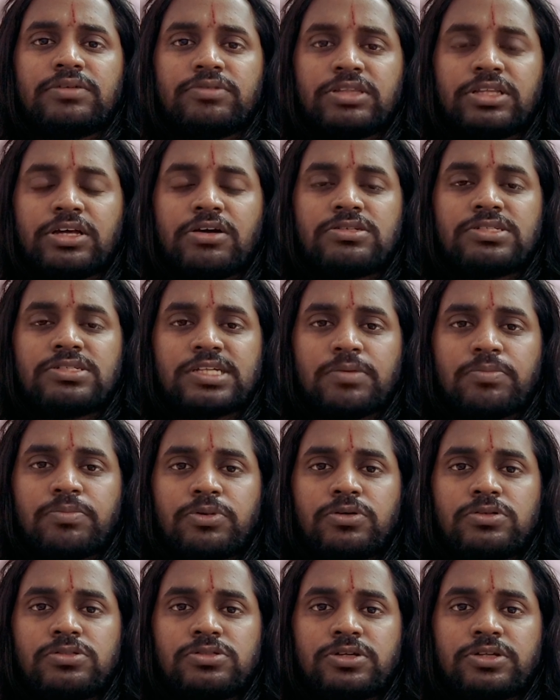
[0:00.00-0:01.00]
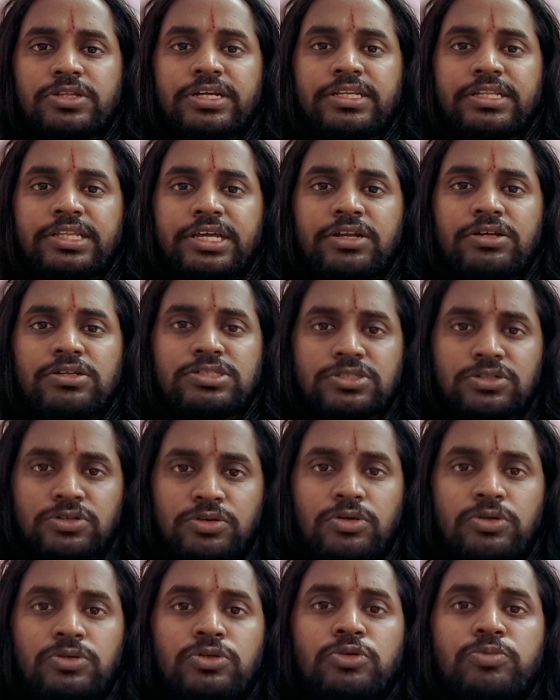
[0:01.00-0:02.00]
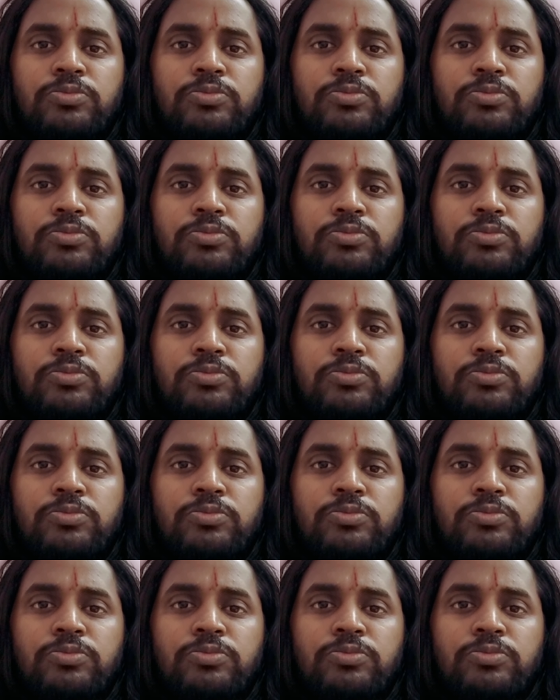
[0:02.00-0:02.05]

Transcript: without support, so that there is no